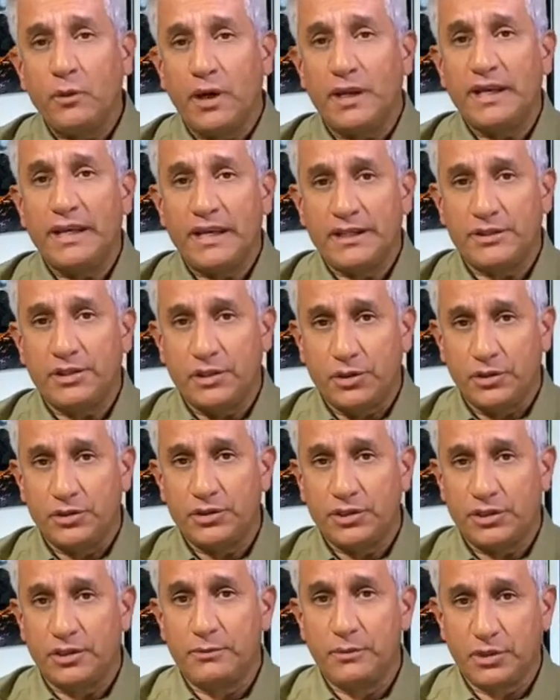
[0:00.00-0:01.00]
want to get to
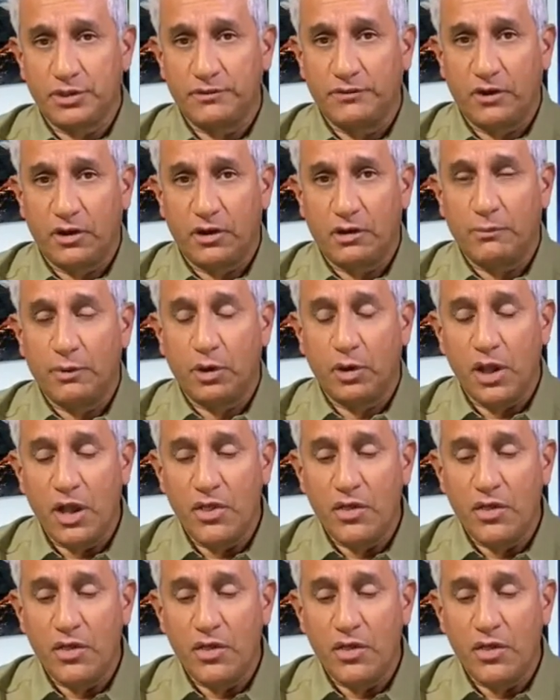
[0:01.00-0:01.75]
those that are most vulnerable.